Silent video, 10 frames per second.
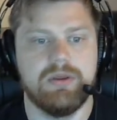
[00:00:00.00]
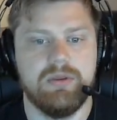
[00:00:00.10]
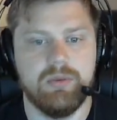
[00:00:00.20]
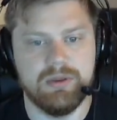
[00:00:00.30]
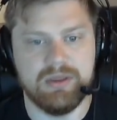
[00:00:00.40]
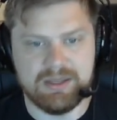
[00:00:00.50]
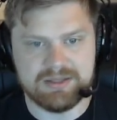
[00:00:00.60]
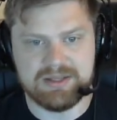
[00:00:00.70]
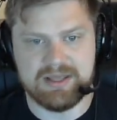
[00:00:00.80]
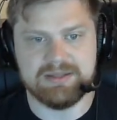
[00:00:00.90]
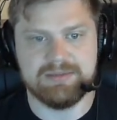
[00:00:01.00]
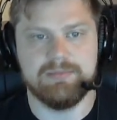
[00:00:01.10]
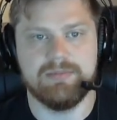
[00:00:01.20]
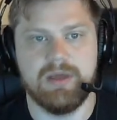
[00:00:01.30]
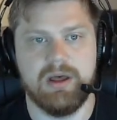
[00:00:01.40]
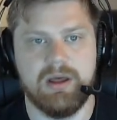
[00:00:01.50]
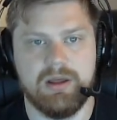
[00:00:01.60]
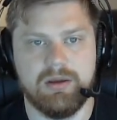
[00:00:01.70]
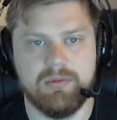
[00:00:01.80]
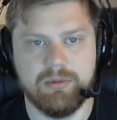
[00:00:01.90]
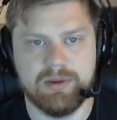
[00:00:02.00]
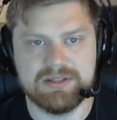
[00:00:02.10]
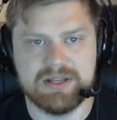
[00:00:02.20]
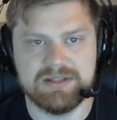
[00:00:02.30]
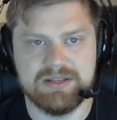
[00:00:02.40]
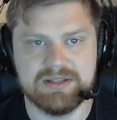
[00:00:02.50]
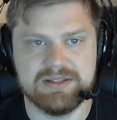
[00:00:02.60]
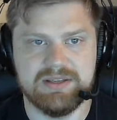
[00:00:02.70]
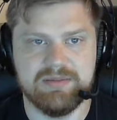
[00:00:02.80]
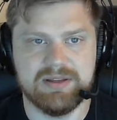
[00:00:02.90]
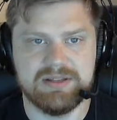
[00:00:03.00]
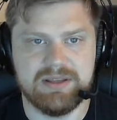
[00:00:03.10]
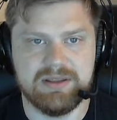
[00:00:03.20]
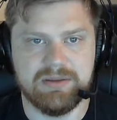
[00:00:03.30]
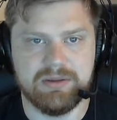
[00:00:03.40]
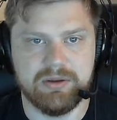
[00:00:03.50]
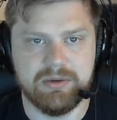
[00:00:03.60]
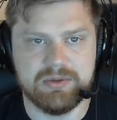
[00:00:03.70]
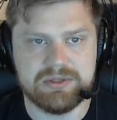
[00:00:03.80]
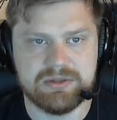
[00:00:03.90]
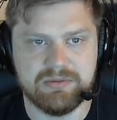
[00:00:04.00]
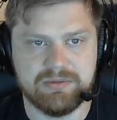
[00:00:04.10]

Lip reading: You can get to that robots.txt by taking the host